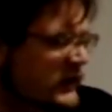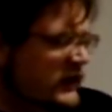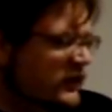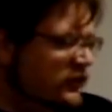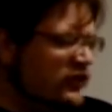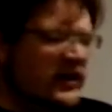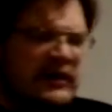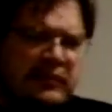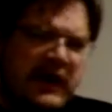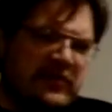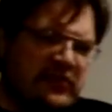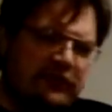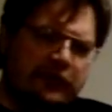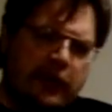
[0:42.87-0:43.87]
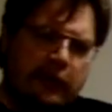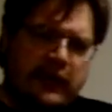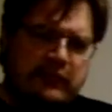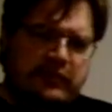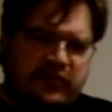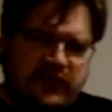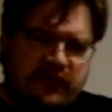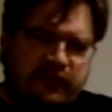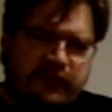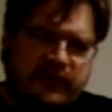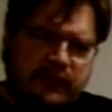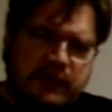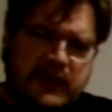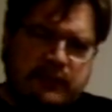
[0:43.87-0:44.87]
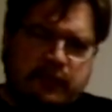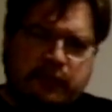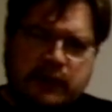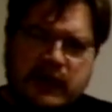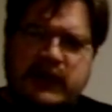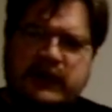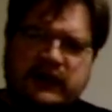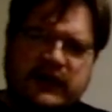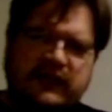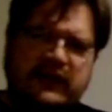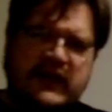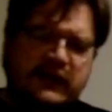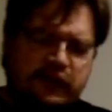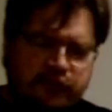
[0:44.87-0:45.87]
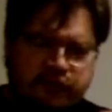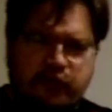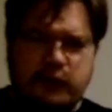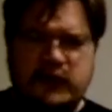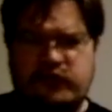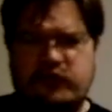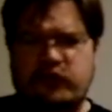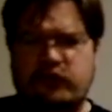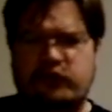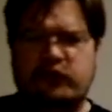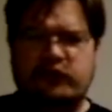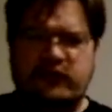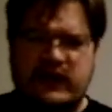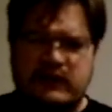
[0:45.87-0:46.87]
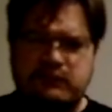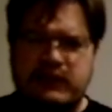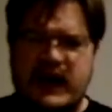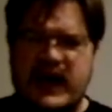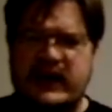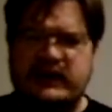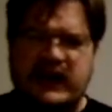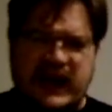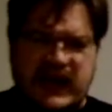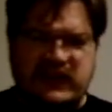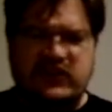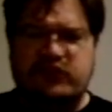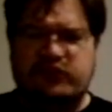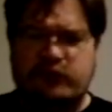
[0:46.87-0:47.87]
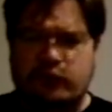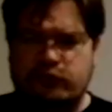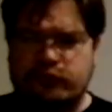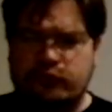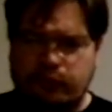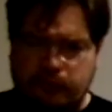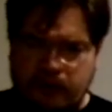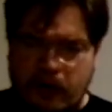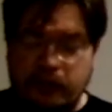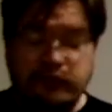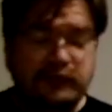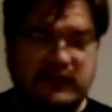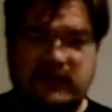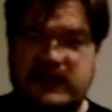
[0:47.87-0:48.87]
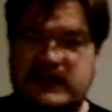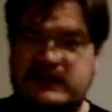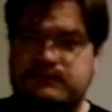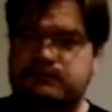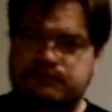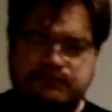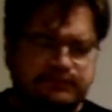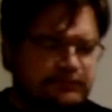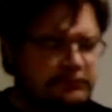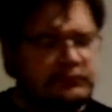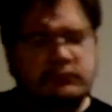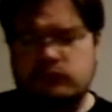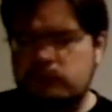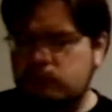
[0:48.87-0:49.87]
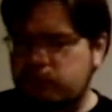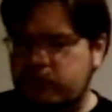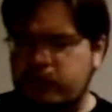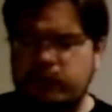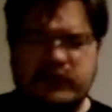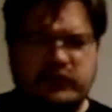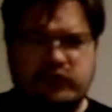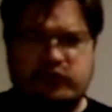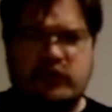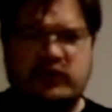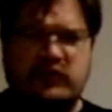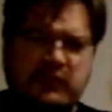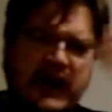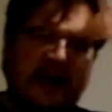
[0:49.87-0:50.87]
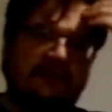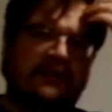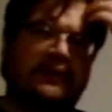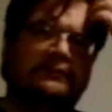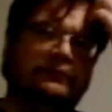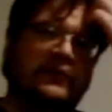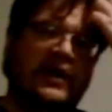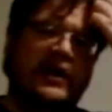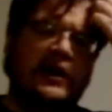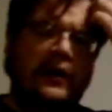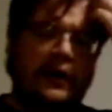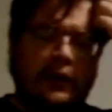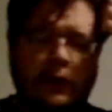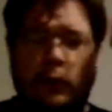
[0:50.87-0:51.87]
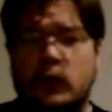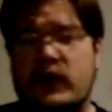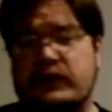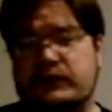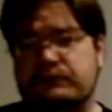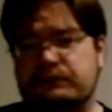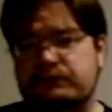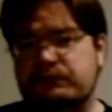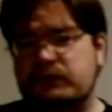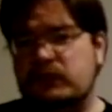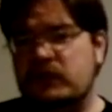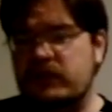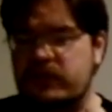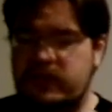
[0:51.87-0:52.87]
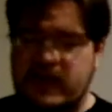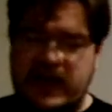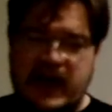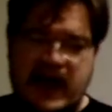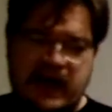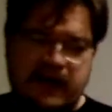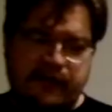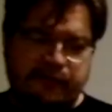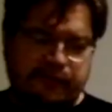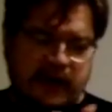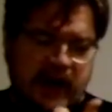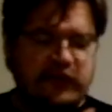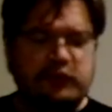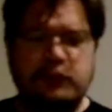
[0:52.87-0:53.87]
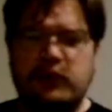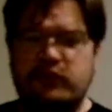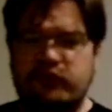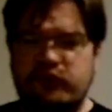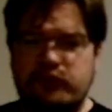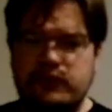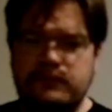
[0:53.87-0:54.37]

psychopaths have no empathy for other people, yet they use two excuses for their bad, antisocial, ultimately purely destructive behavior. One, they have Asperger's.